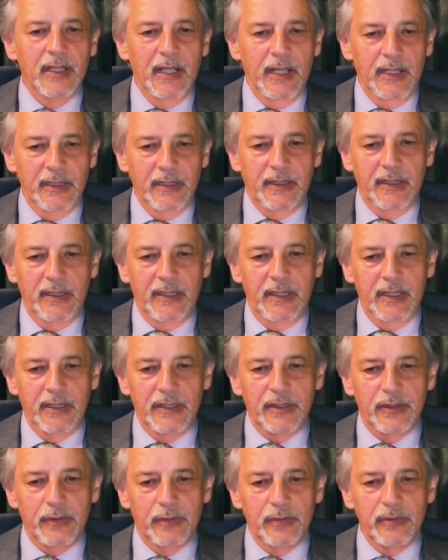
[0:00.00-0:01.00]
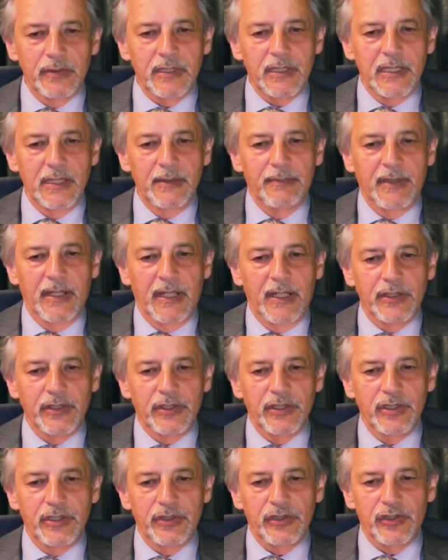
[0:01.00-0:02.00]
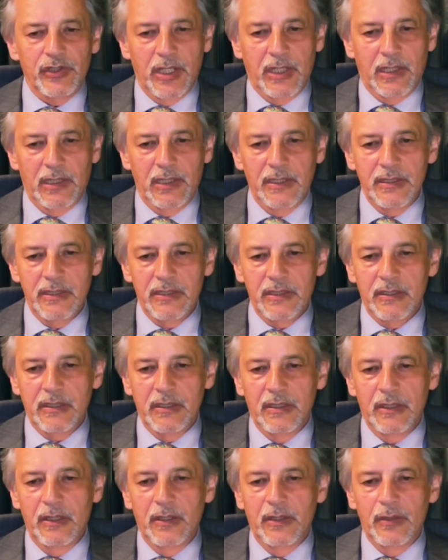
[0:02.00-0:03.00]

and create your own sleep hygiene checklist